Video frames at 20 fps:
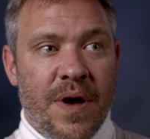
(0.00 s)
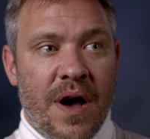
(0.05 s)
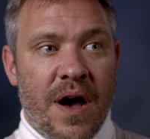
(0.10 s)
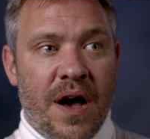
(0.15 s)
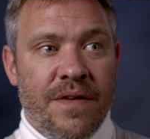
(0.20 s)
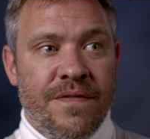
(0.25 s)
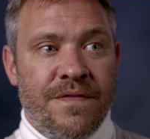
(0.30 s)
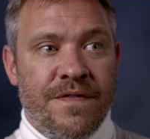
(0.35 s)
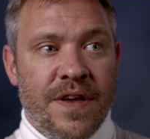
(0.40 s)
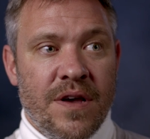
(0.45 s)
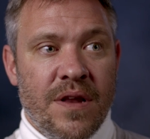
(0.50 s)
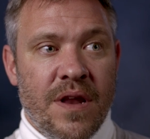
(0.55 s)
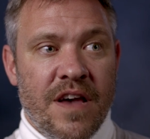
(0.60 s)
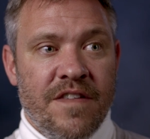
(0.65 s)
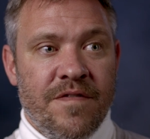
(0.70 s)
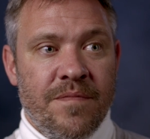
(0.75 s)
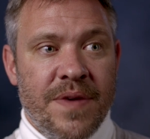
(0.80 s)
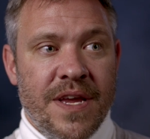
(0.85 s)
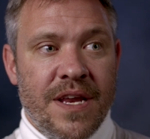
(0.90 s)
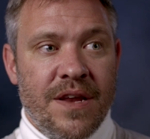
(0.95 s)
but I feel
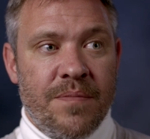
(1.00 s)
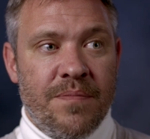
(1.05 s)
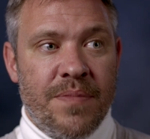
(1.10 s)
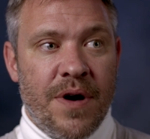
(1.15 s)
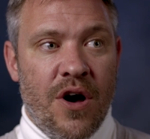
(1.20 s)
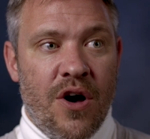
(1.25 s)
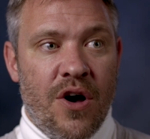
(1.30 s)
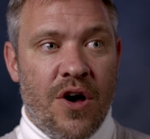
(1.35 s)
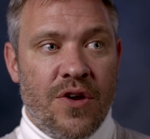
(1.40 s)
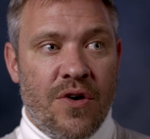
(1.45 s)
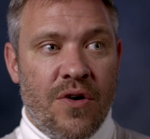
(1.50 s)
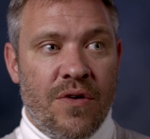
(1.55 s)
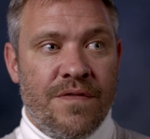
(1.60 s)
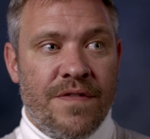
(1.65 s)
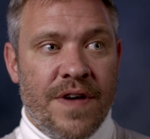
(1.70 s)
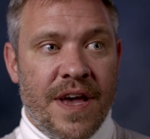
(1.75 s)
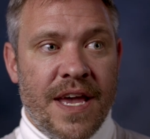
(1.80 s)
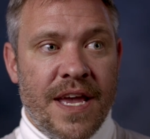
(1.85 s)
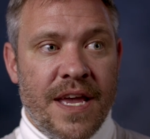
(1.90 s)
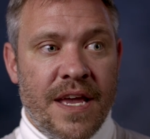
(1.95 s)
I've been a part
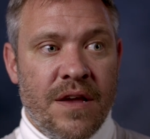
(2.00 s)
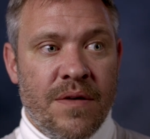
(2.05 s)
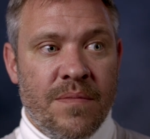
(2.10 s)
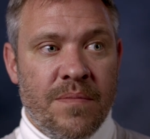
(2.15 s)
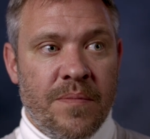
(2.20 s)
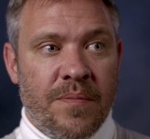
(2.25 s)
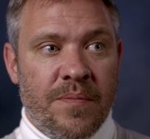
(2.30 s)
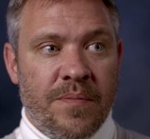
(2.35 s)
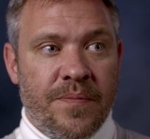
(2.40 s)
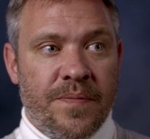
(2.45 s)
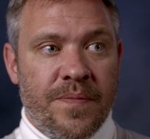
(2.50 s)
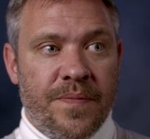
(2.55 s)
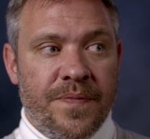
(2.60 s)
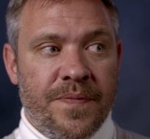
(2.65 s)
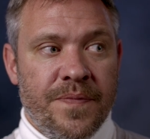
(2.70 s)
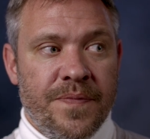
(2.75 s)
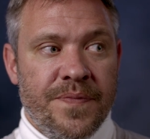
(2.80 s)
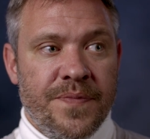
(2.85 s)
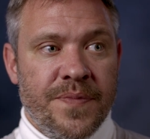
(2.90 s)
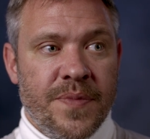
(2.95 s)
of a
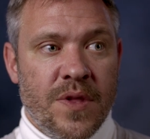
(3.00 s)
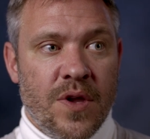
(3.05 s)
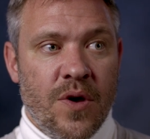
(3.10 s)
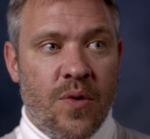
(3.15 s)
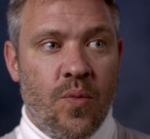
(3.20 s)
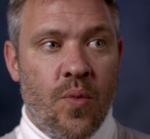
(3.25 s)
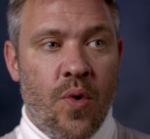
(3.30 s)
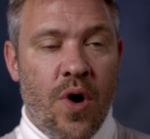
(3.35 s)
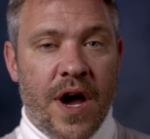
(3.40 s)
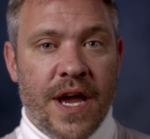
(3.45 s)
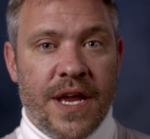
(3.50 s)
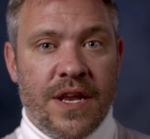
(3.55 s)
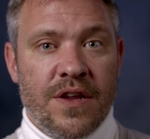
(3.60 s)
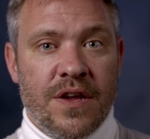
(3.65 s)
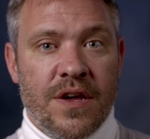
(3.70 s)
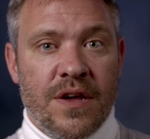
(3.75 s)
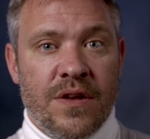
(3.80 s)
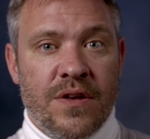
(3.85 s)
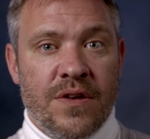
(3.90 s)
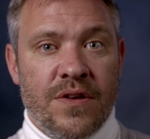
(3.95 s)

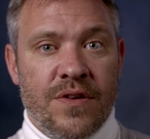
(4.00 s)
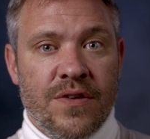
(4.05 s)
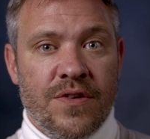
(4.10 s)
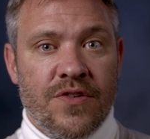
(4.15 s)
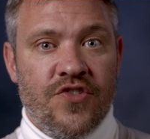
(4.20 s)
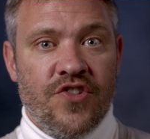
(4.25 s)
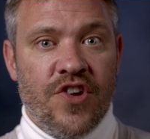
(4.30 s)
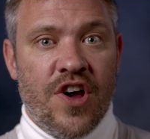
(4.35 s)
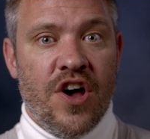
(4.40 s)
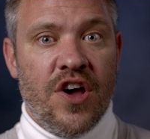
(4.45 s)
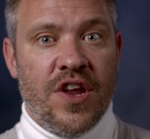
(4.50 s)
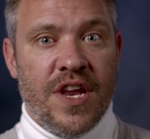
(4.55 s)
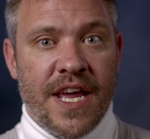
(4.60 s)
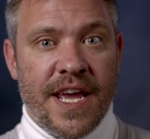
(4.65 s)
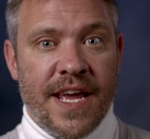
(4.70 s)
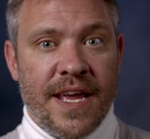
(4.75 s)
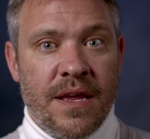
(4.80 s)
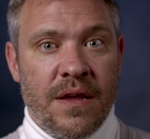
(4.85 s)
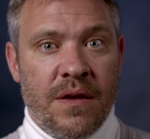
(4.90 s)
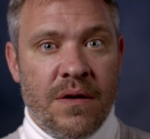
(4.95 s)
wider
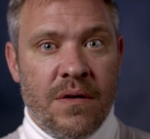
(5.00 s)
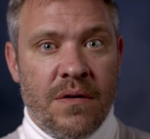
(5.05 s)
journey.